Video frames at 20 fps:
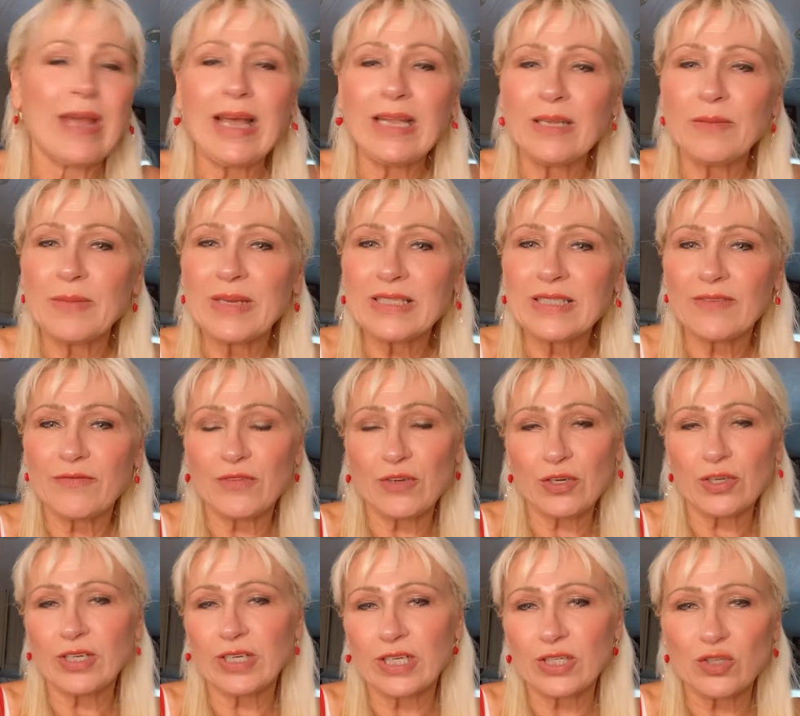elements if you're
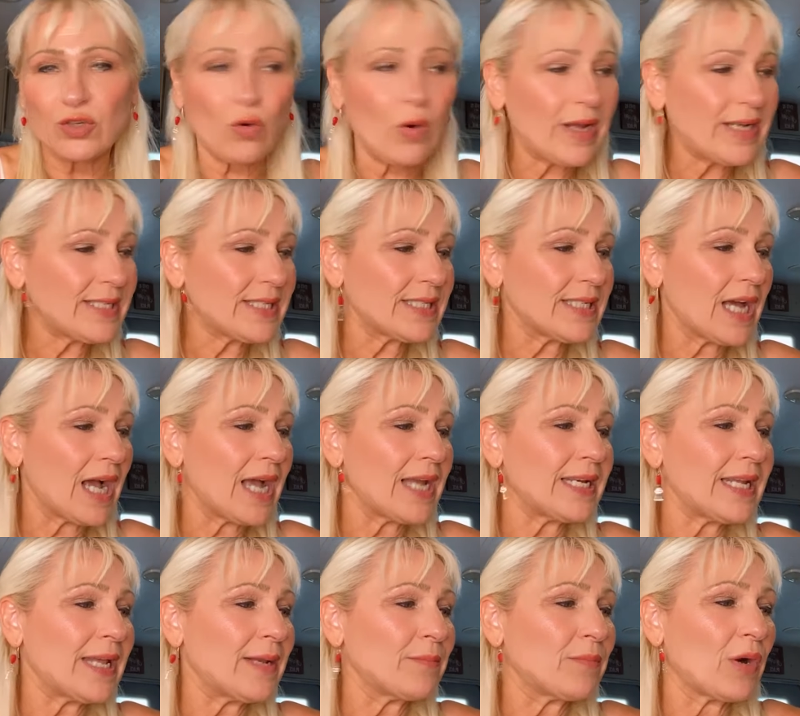going to join
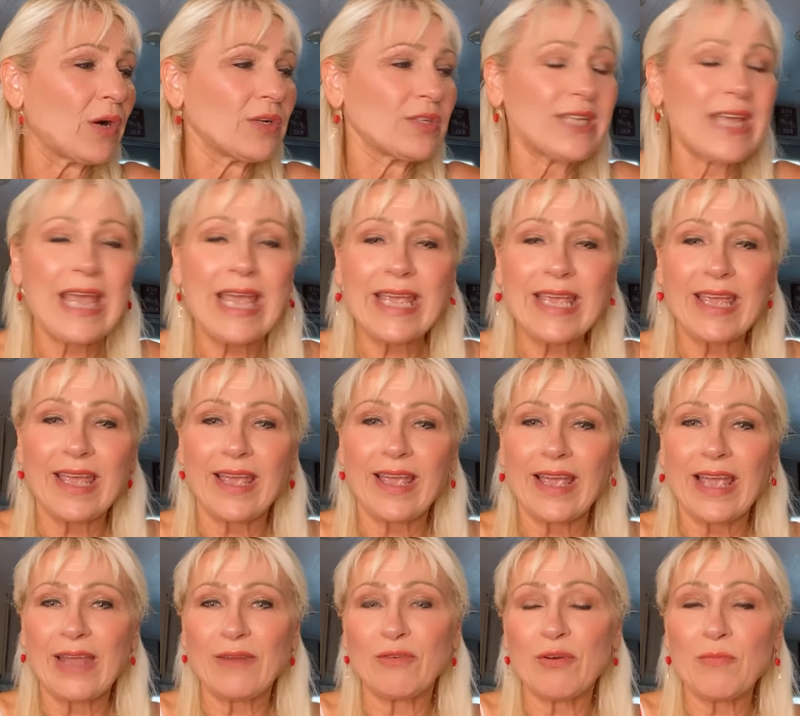tonight in
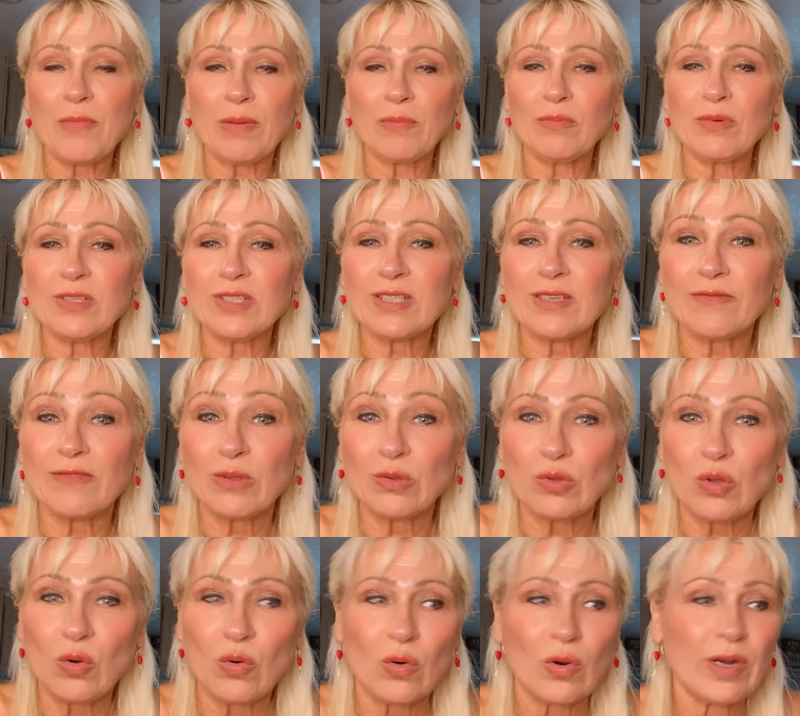partaking in remembrance of the
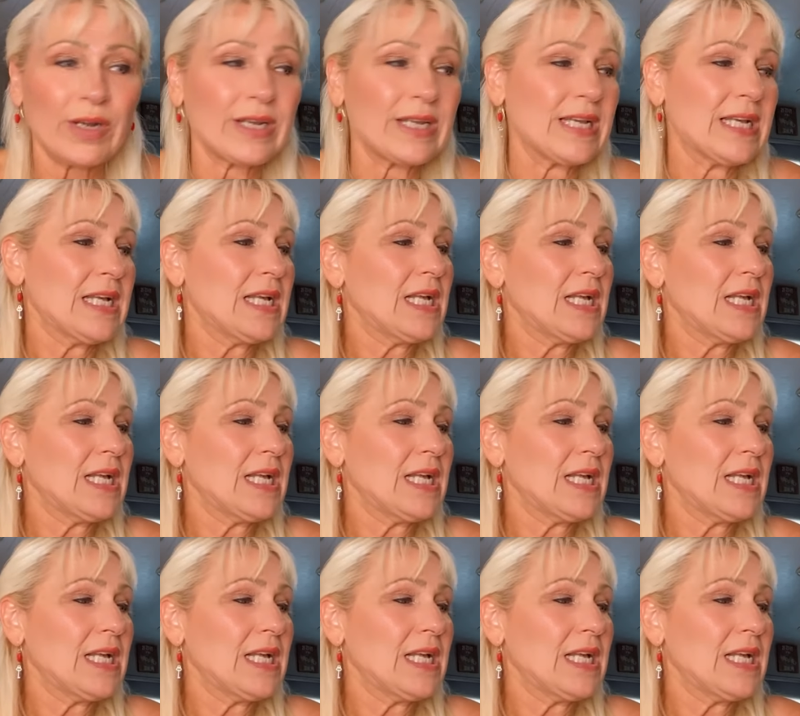Lord.